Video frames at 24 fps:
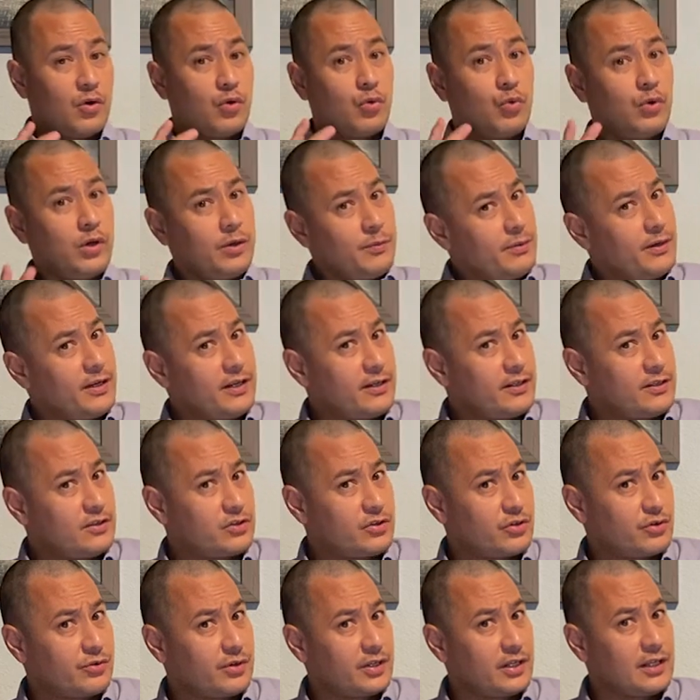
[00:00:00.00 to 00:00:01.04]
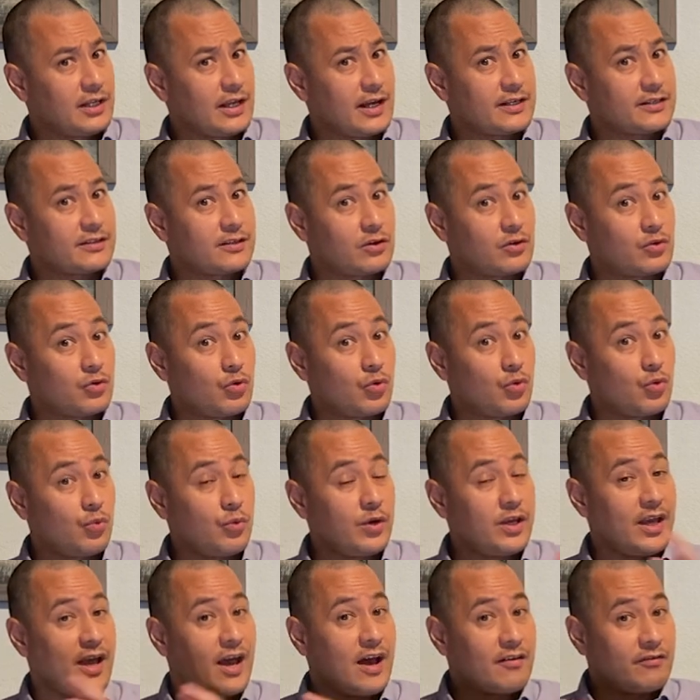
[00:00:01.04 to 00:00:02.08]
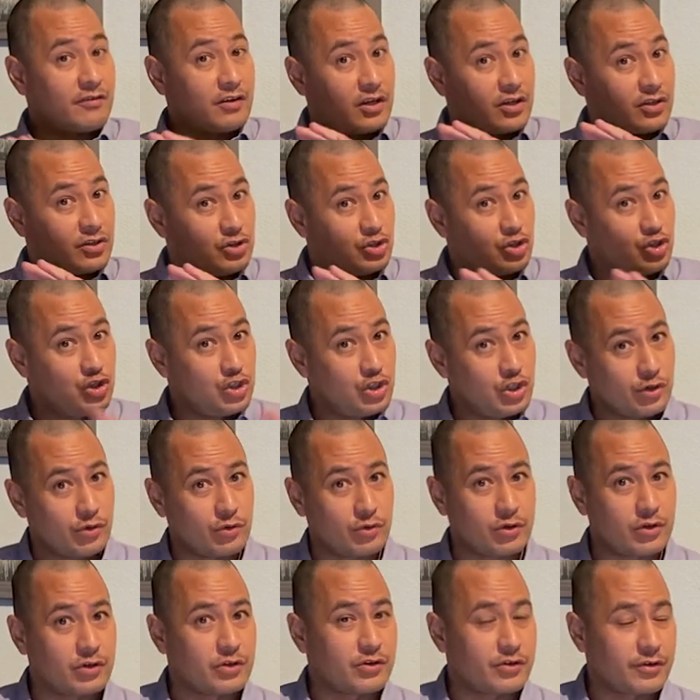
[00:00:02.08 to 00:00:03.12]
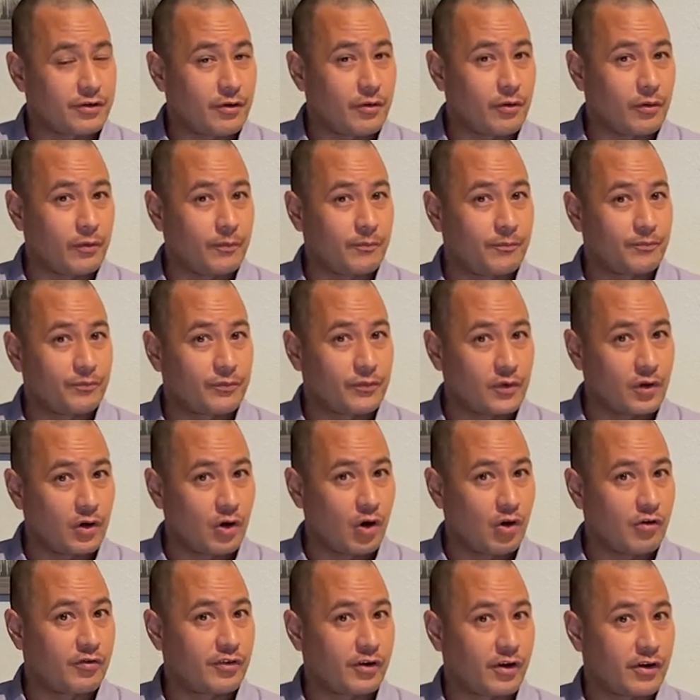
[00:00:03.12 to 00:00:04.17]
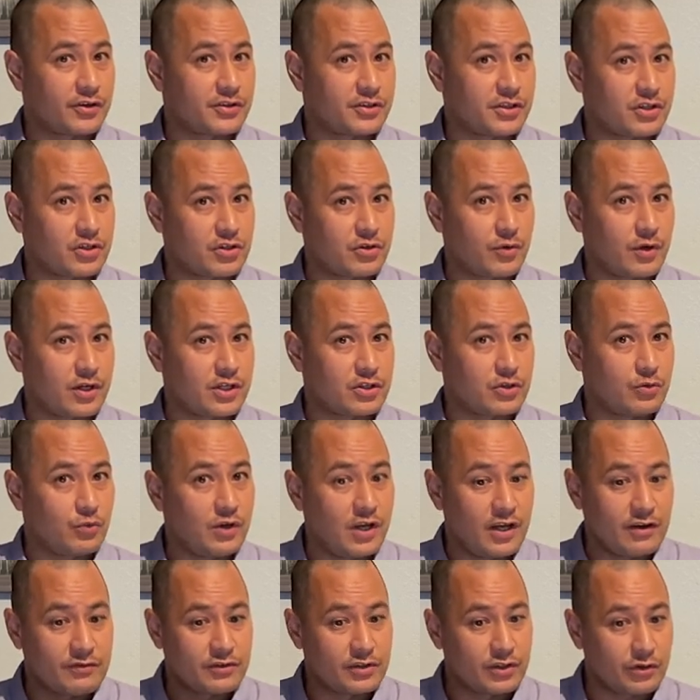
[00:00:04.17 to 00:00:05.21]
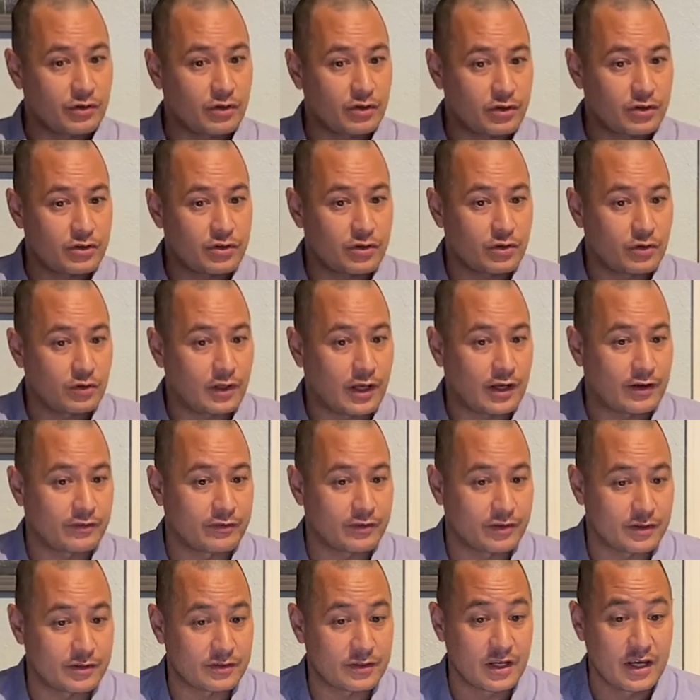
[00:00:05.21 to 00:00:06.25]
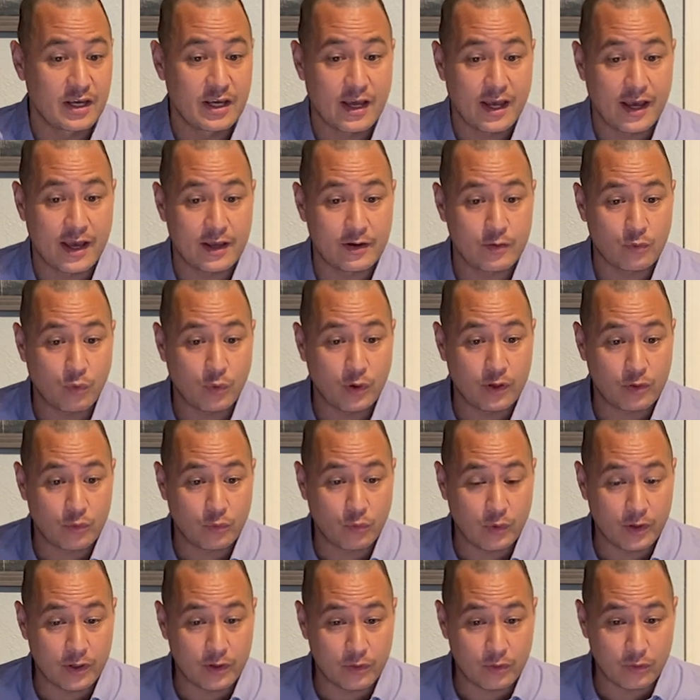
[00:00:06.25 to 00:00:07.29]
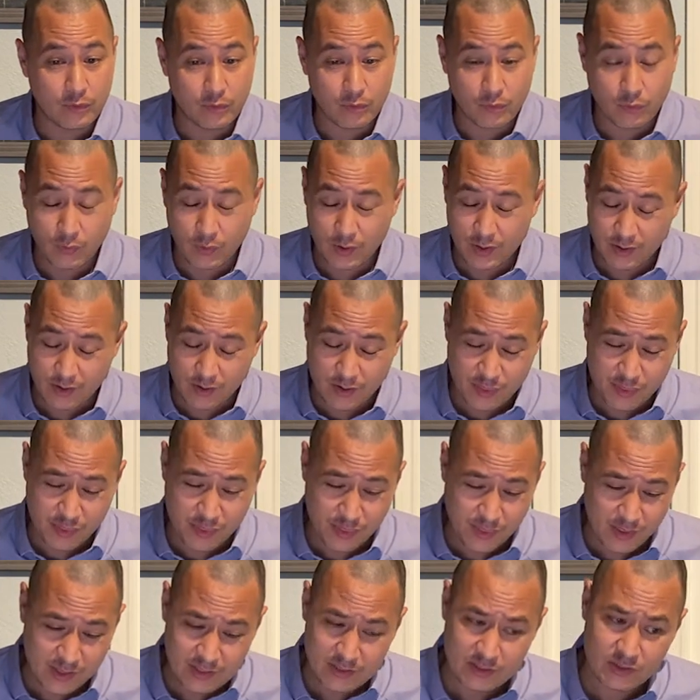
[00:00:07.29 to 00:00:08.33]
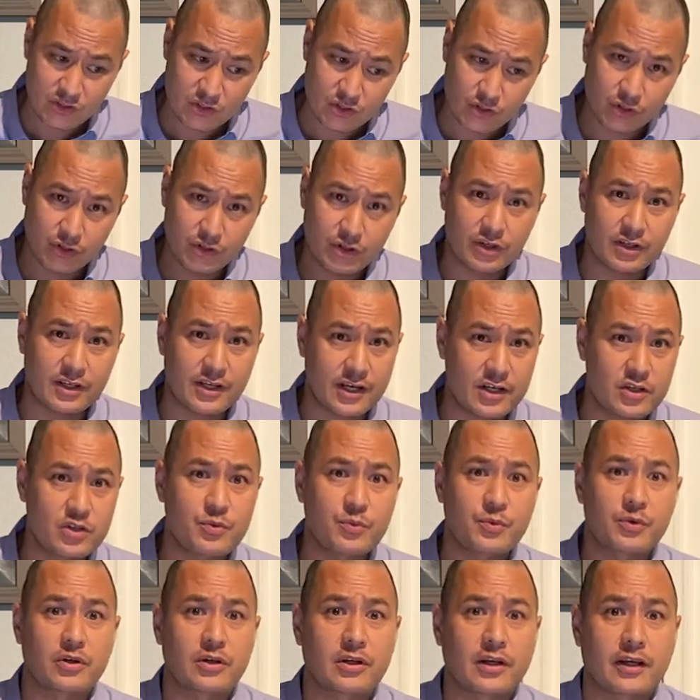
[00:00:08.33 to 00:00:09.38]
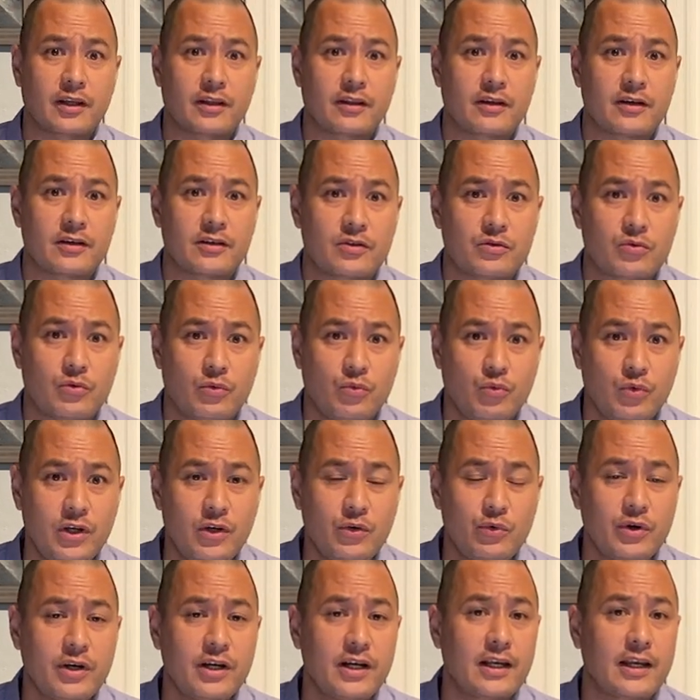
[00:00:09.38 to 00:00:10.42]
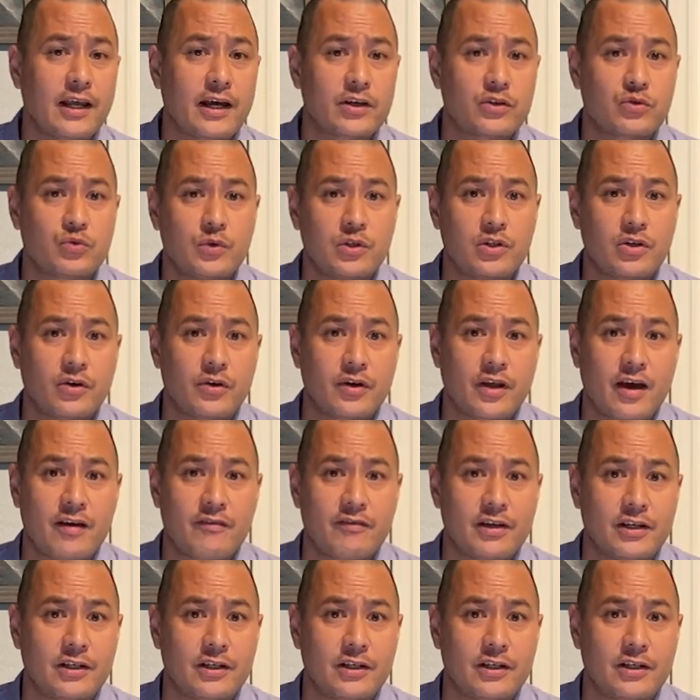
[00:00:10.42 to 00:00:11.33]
we begin to realize that we have zero control over our situation. We have zero control out of this. And when things turn desperate like this, when we realize we don't have